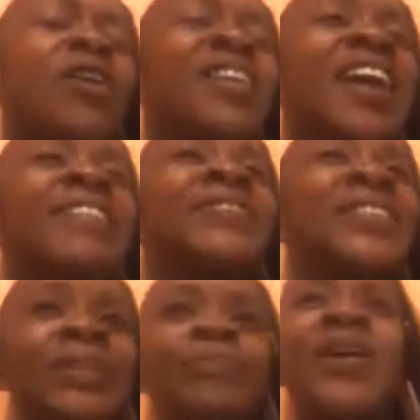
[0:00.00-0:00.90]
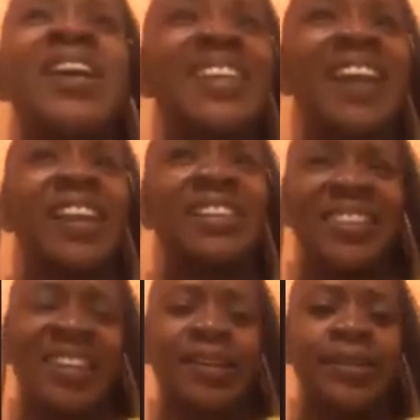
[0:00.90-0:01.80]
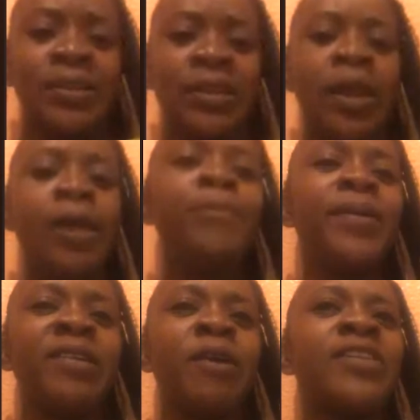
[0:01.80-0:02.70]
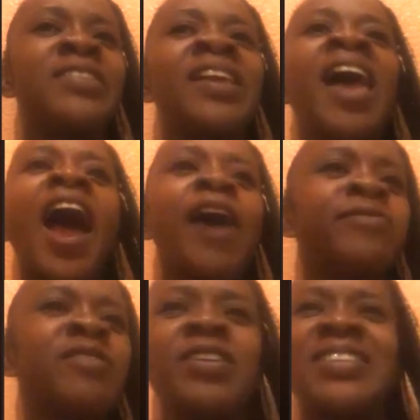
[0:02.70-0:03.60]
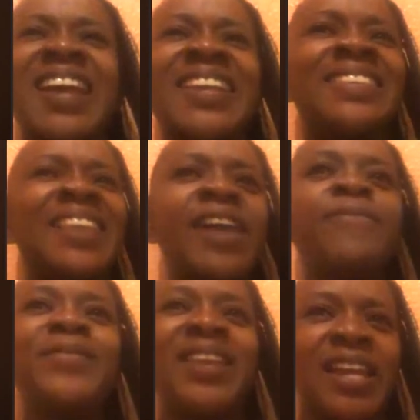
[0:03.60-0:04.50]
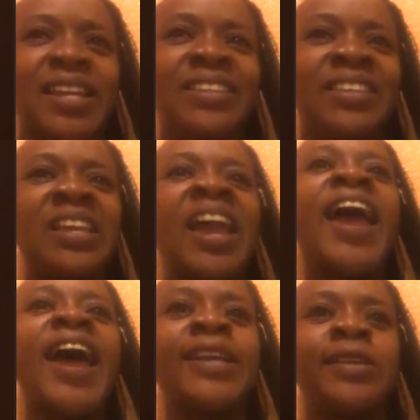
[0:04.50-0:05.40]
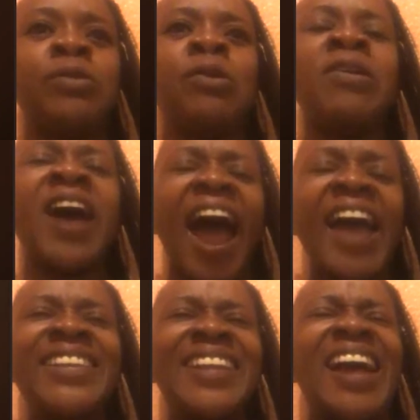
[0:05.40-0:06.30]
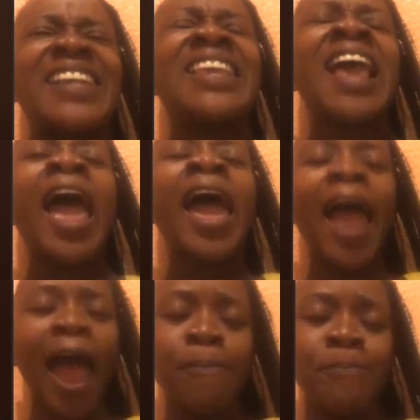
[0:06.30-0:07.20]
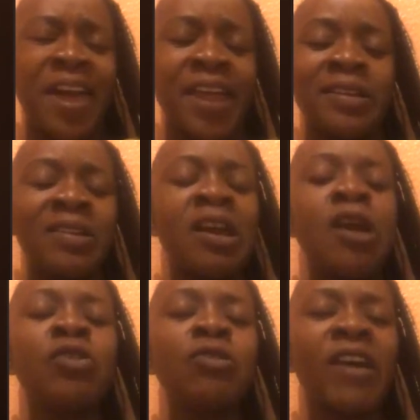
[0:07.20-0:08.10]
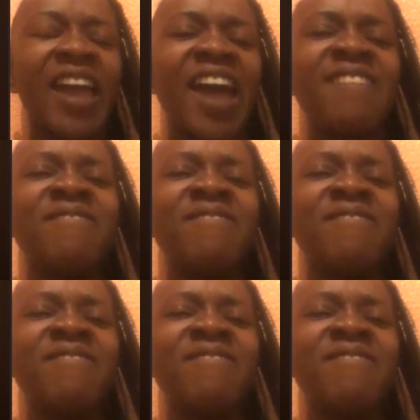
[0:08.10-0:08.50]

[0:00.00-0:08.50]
have special needs because I've got the same needs as you. I just happen to have a